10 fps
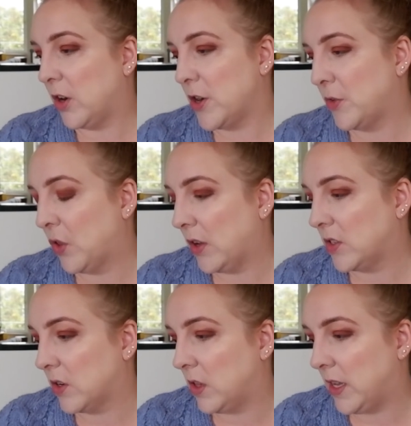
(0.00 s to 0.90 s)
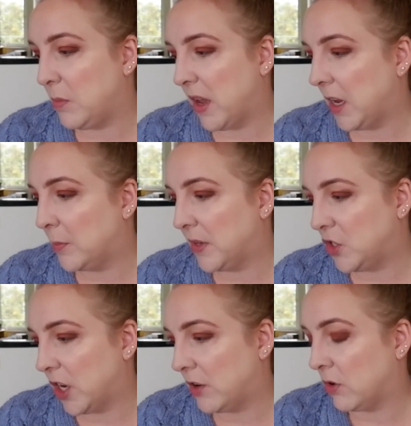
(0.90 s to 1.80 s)
are your thoughts on clean makeup in
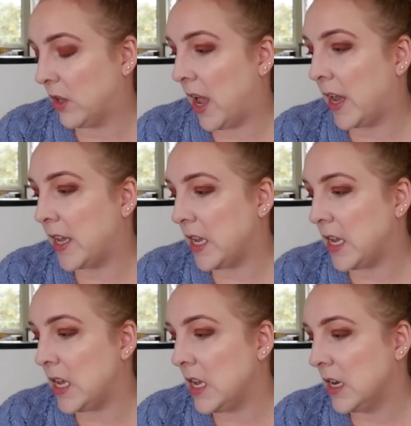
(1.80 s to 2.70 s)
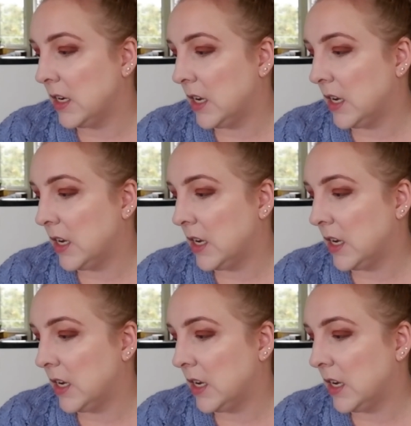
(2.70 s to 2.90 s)
general, i.e.